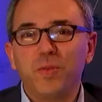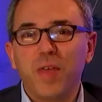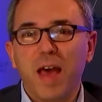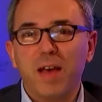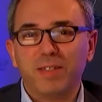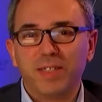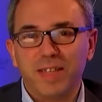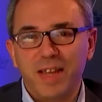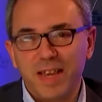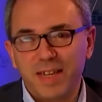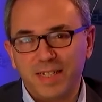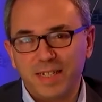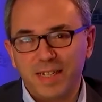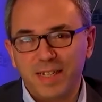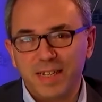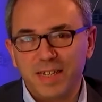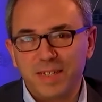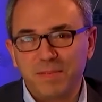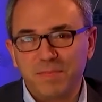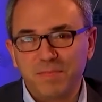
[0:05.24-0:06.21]

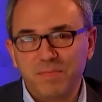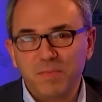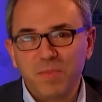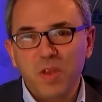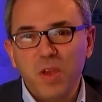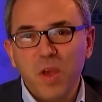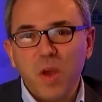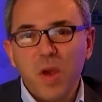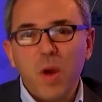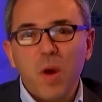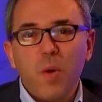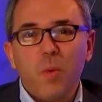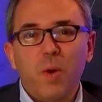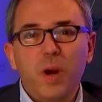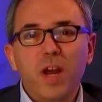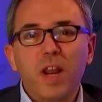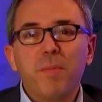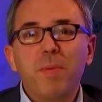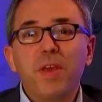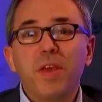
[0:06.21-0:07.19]
2018.
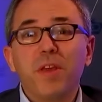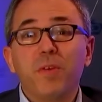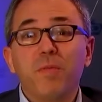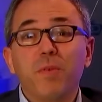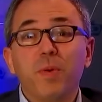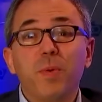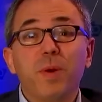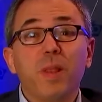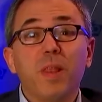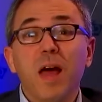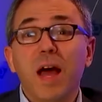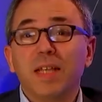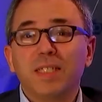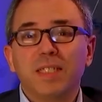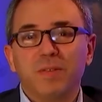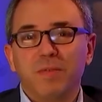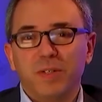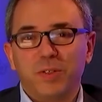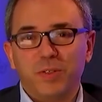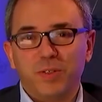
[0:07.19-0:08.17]
We're going to be interviewing
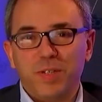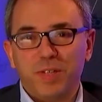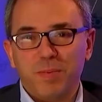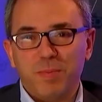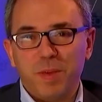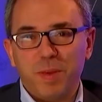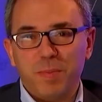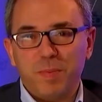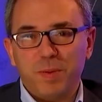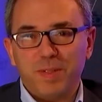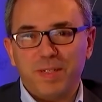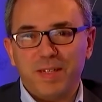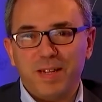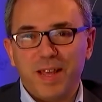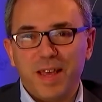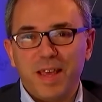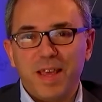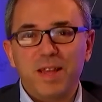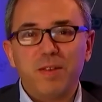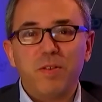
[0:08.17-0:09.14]
lots of interesting people
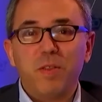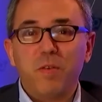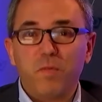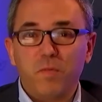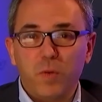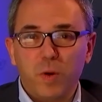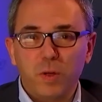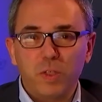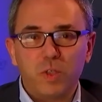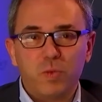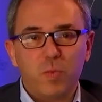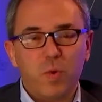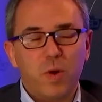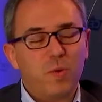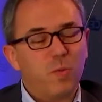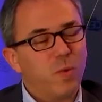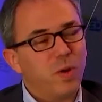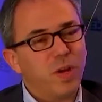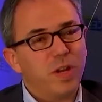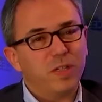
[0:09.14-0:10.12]
today, and the first
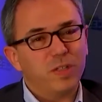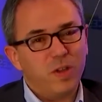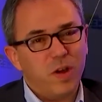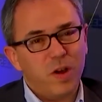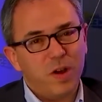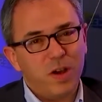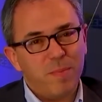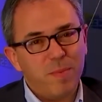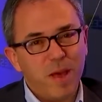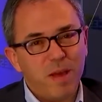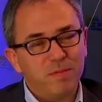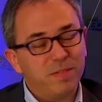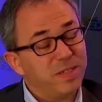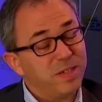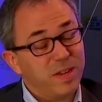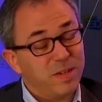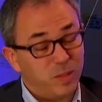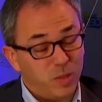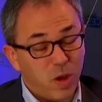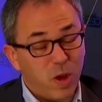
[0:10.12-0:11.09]
one we're going to
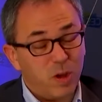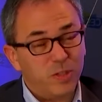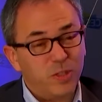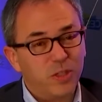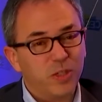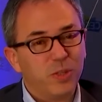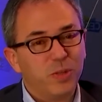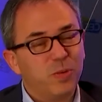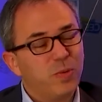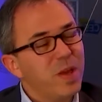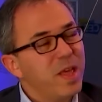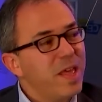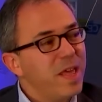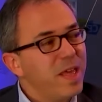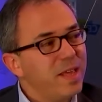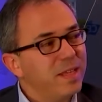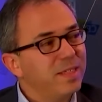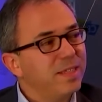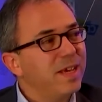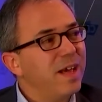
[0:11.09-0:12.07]
talk to
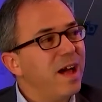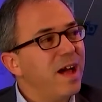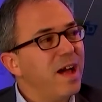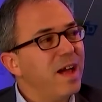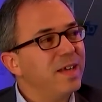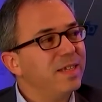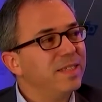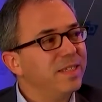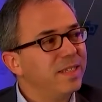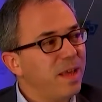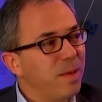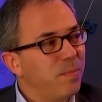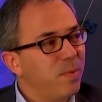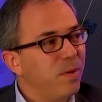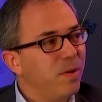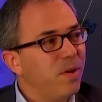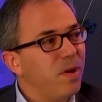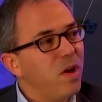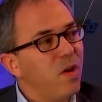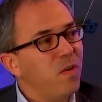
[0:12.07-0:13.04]
is Kai
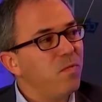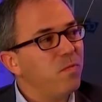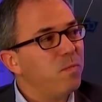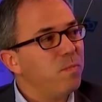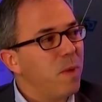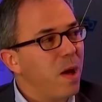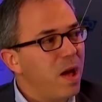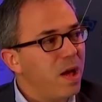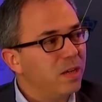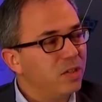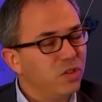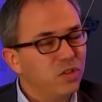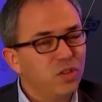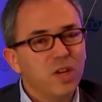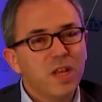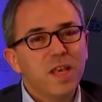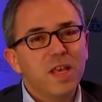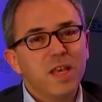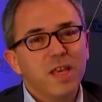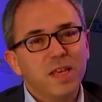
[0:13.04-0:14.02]
Stepper of Bosch.
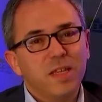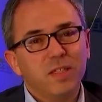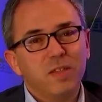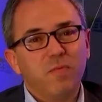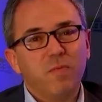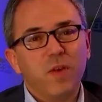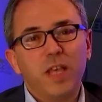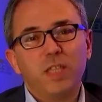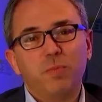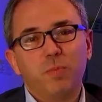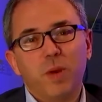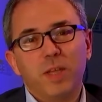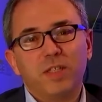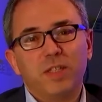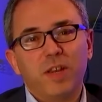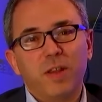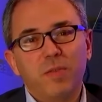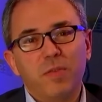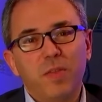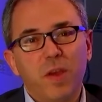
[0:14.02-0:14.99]
He's a vice
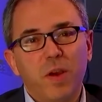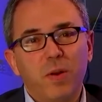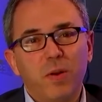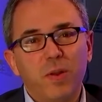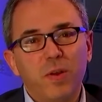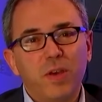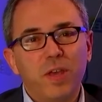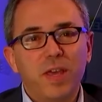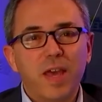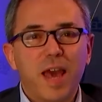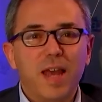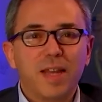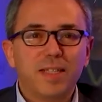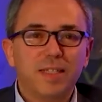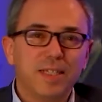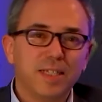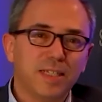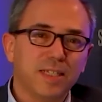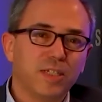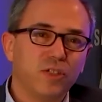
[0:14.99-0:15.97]
president there looking at
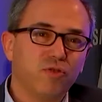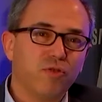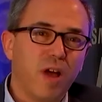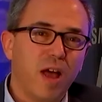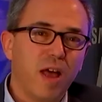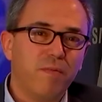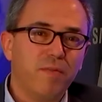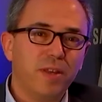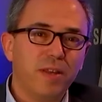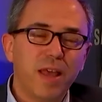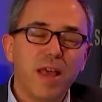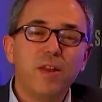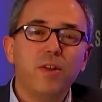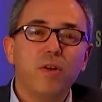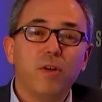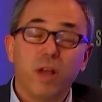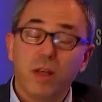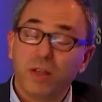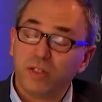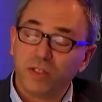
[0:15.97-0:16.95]
assisted
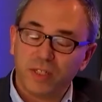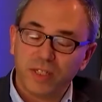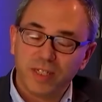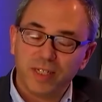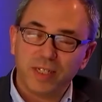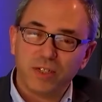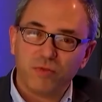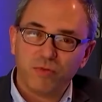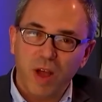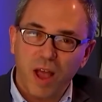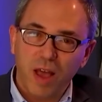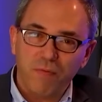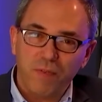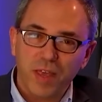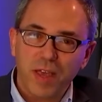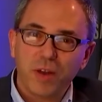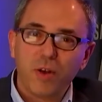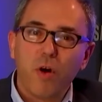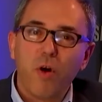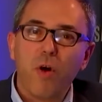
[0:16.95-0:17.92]

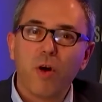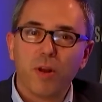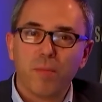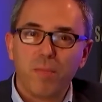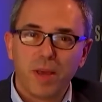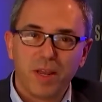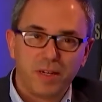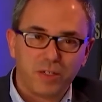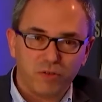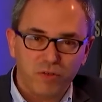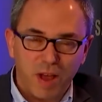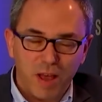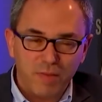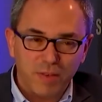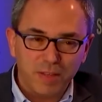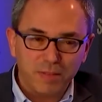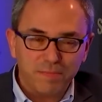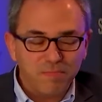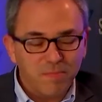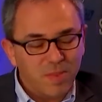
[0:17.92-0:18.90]
driving and automated
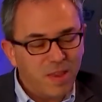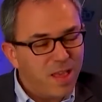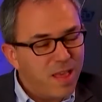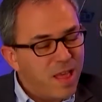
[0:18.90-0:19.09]
driving.